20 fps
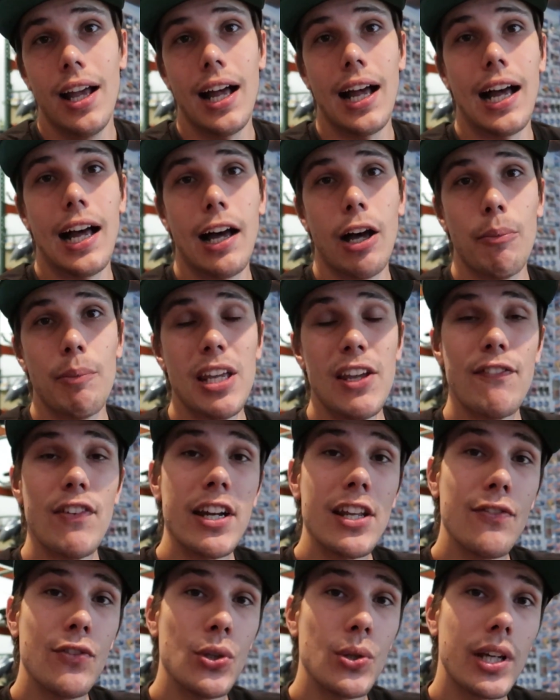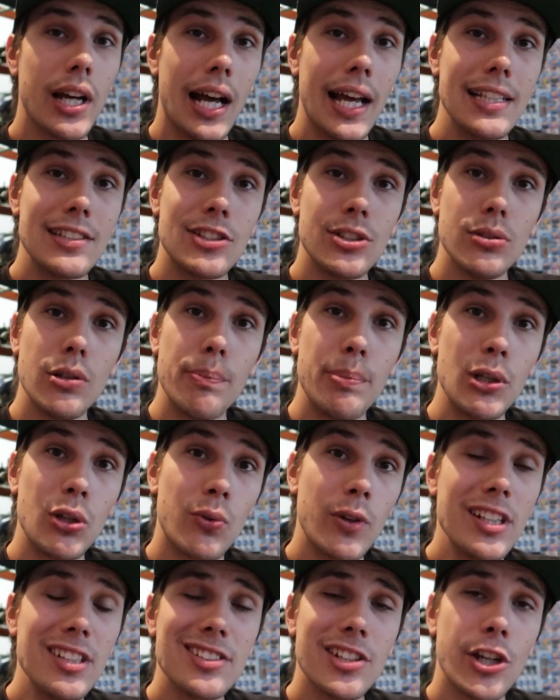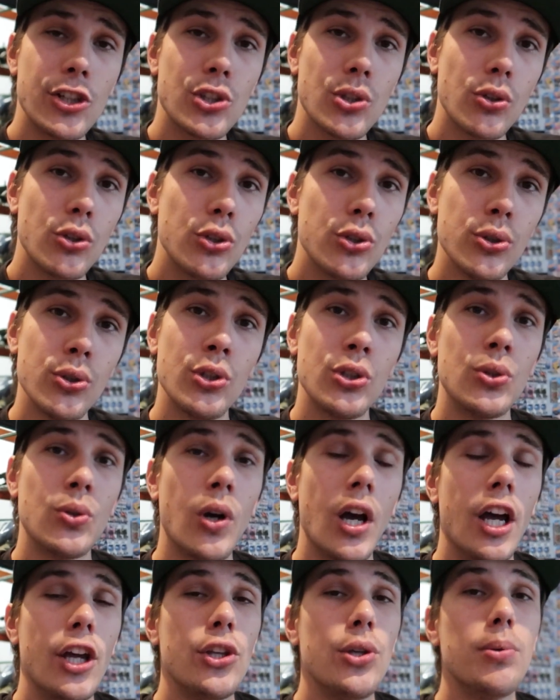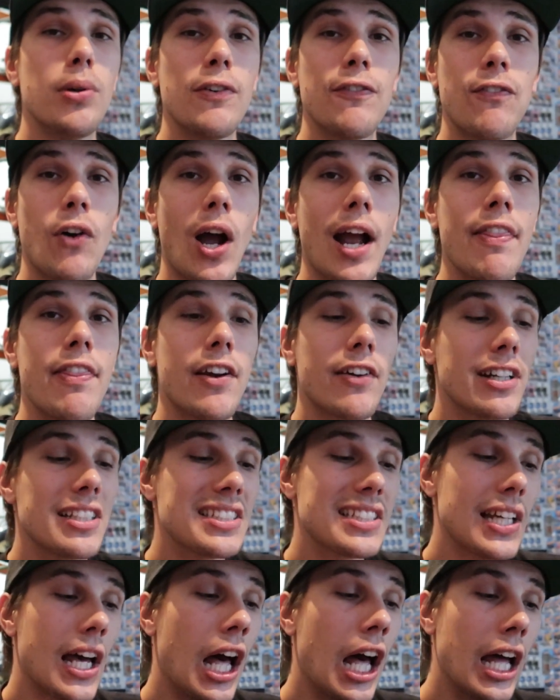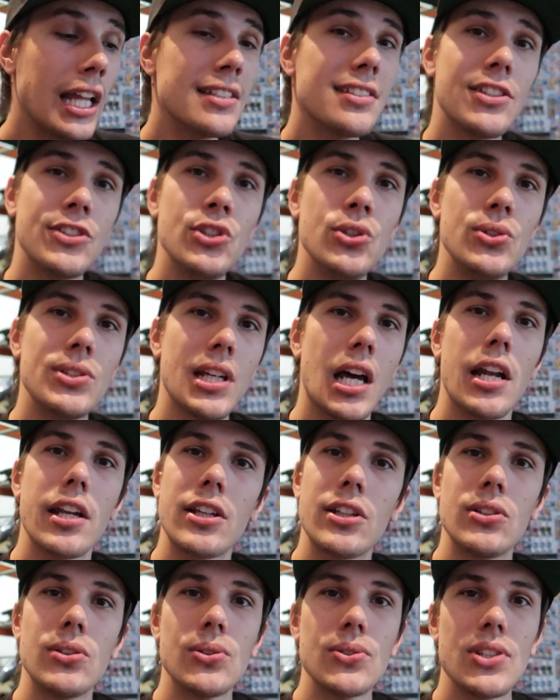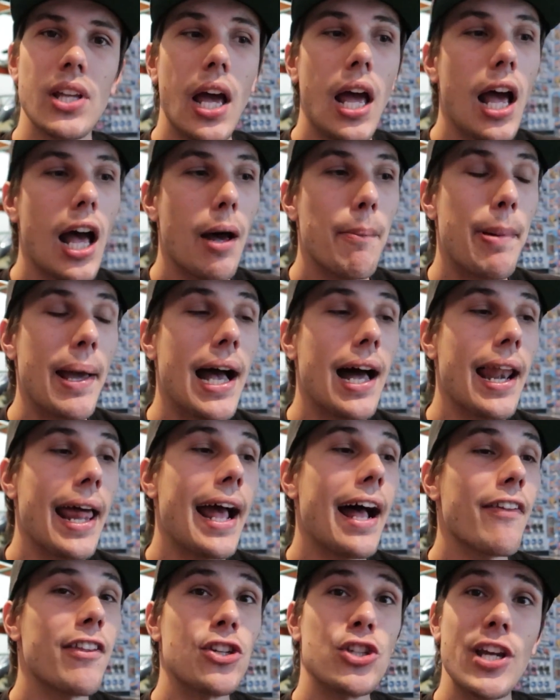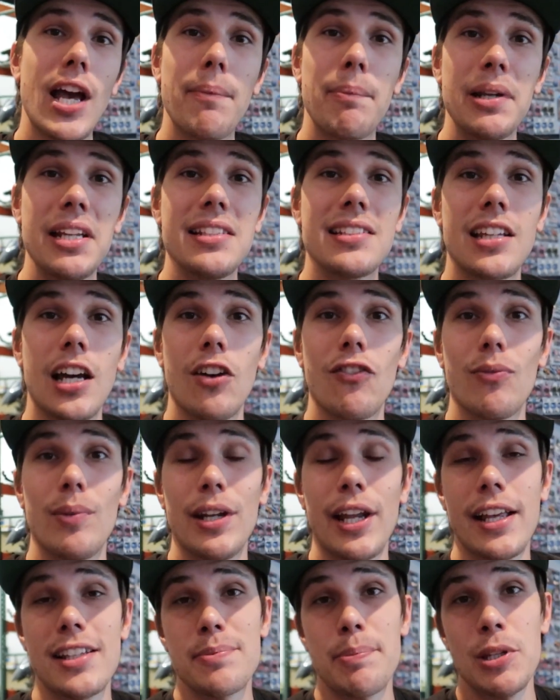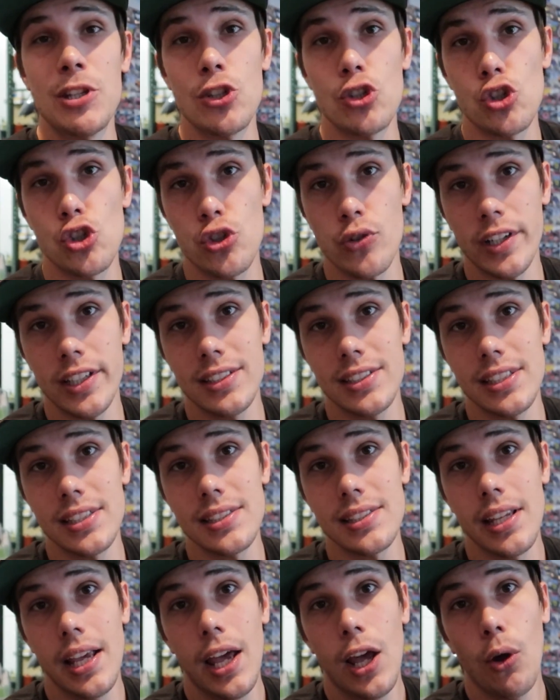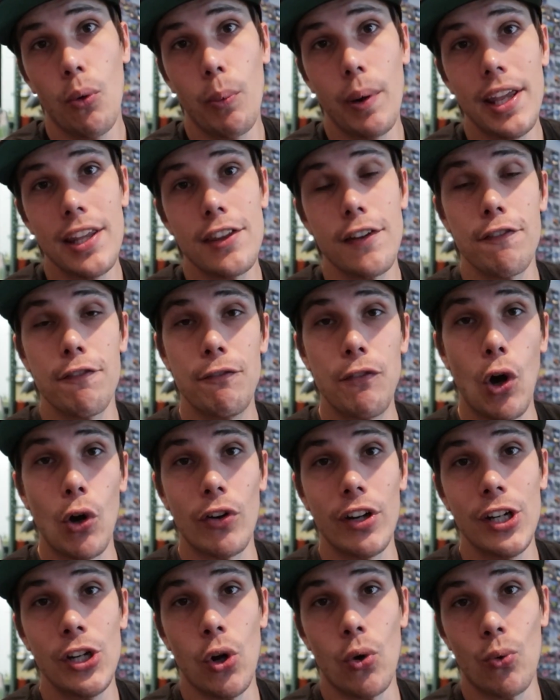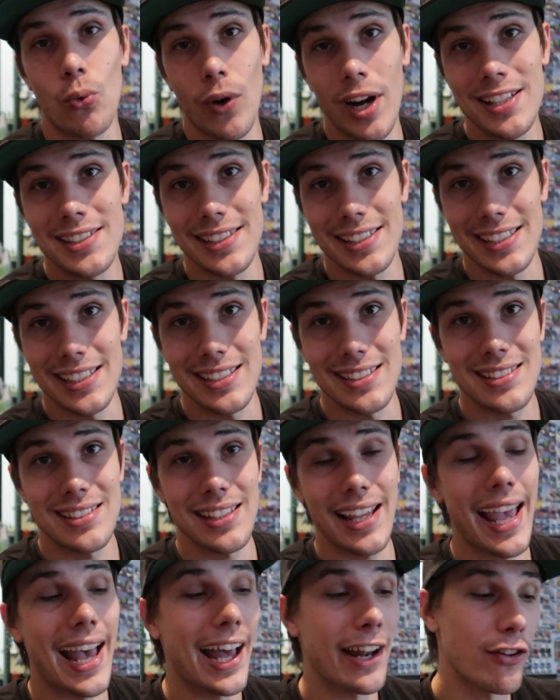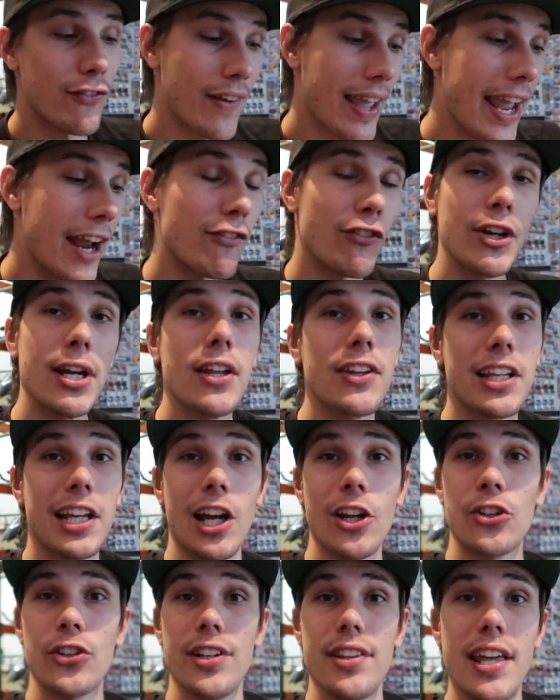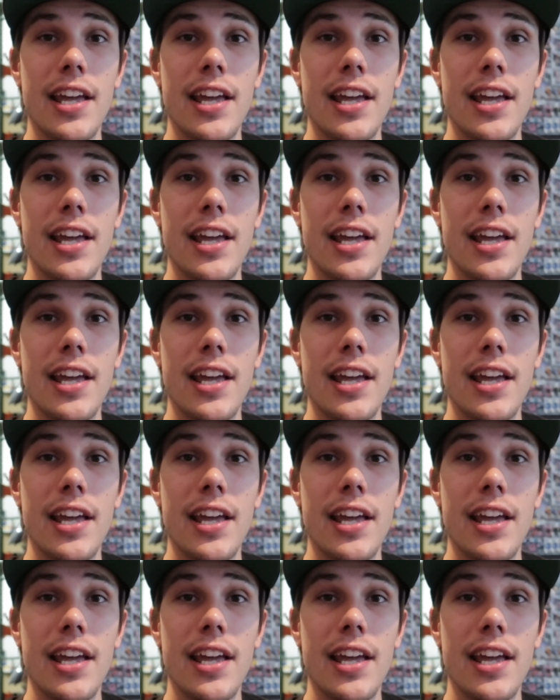If any of you guys do a bit of research on Google, you will find there are tons of news articles about how the Japanese government has been the strictest with foreign residents out of every other country.